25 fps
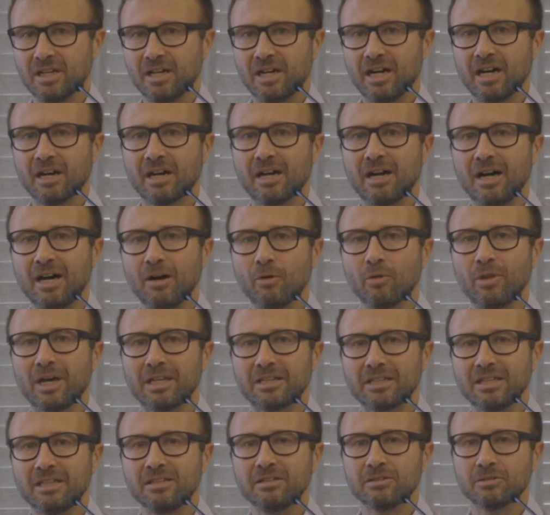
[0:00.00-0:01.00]
and how
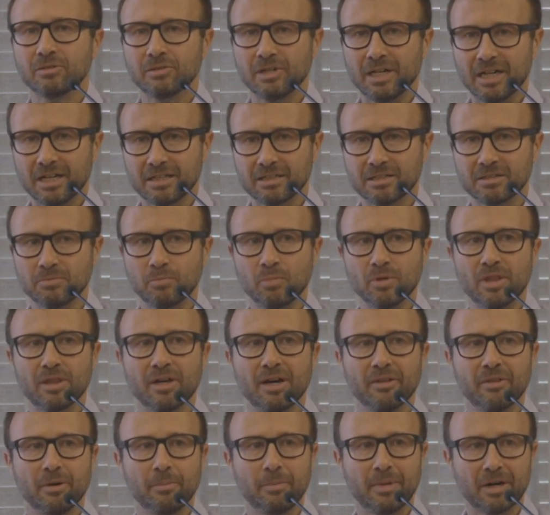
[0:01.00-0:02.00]
that interacts with
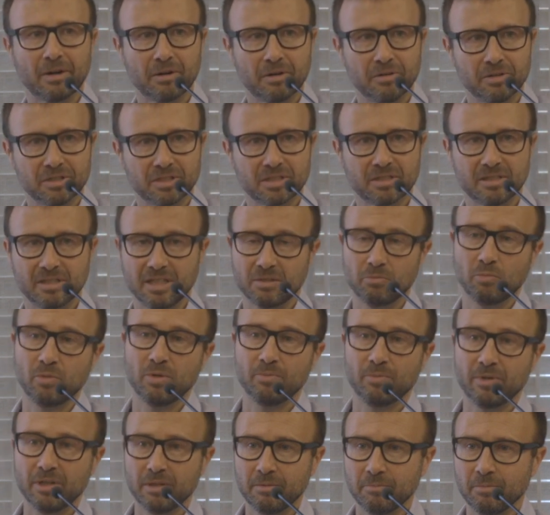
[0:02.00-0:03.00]
other markers that we
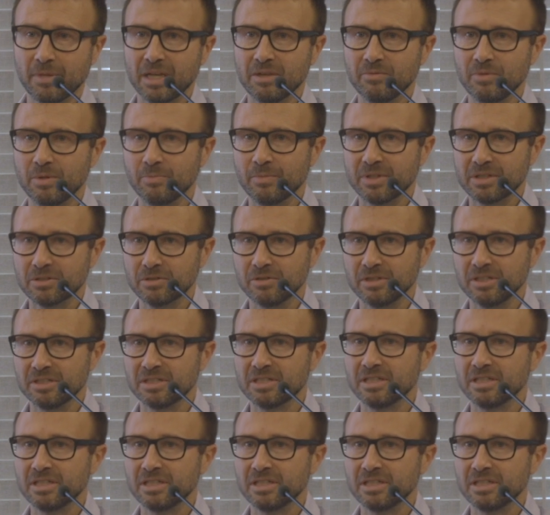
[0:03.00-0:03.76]
may be measuring,